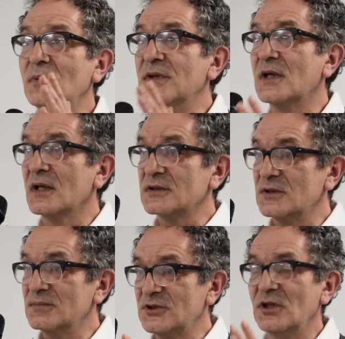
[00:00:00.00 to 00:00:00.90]
with the
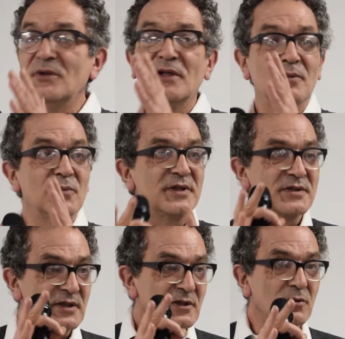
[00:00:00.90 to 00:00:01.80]
customs union, with the
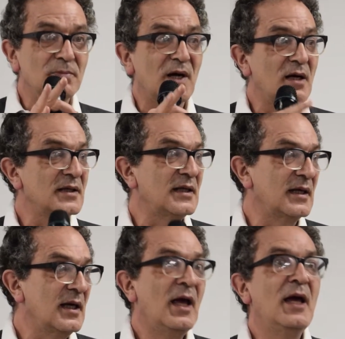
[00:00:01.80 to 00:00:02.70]
single market,